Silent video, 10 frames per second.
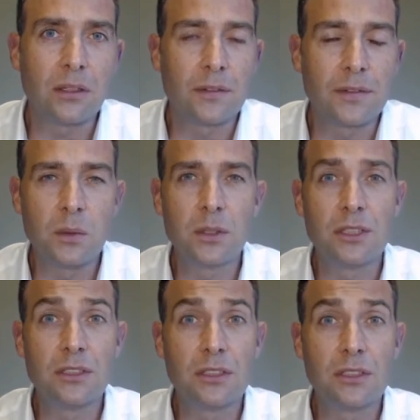or if you wanted
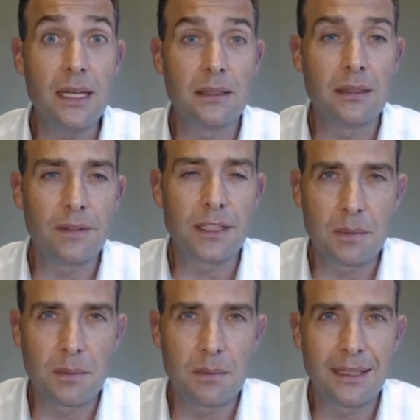to be an
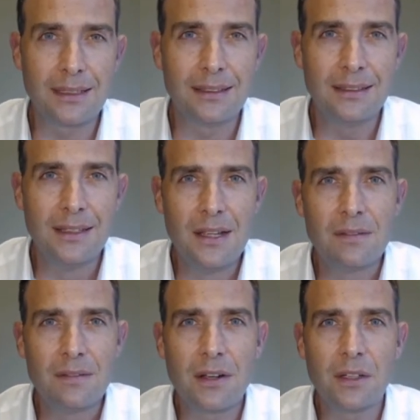investment banker,
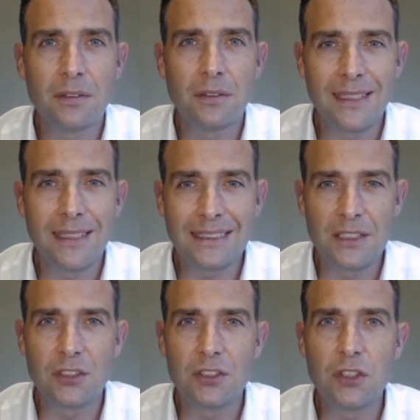very often I'd actually
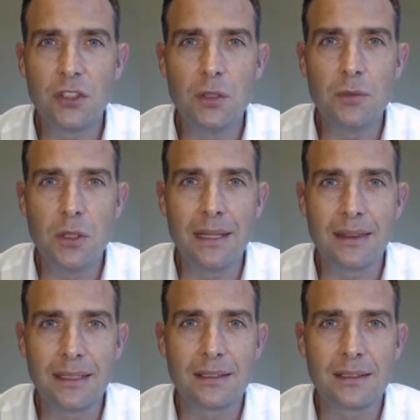assume you meant
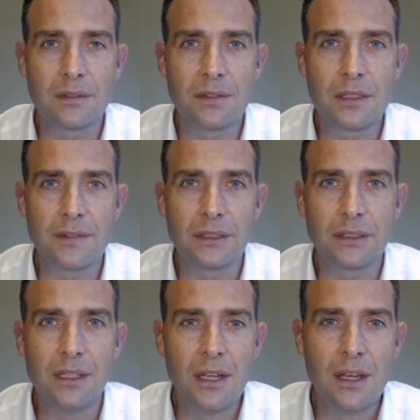this side of the division.
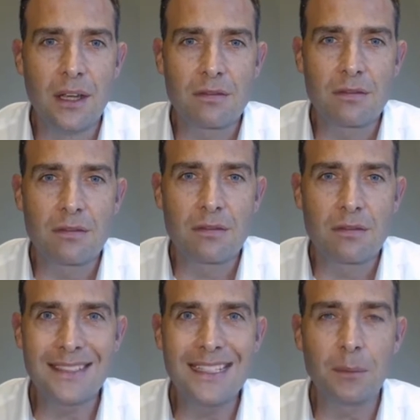Rather than
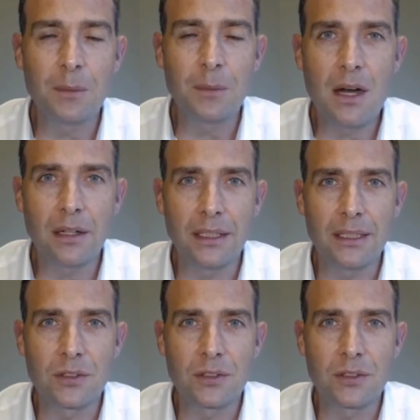dealing with
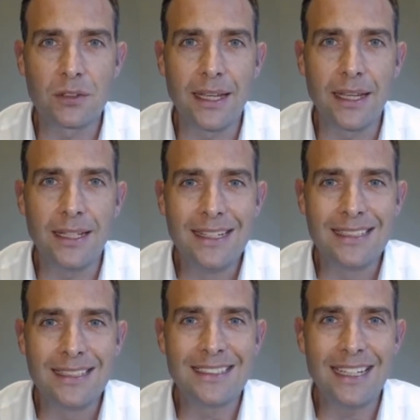markets all day,
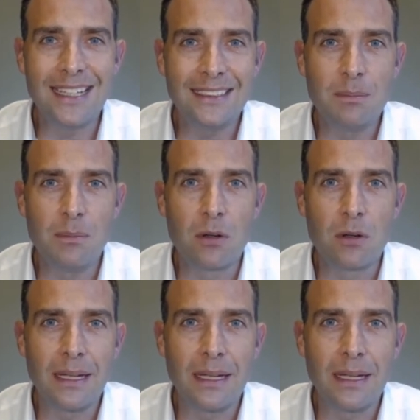this is actually more
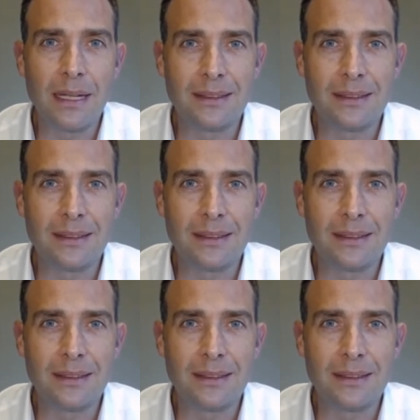about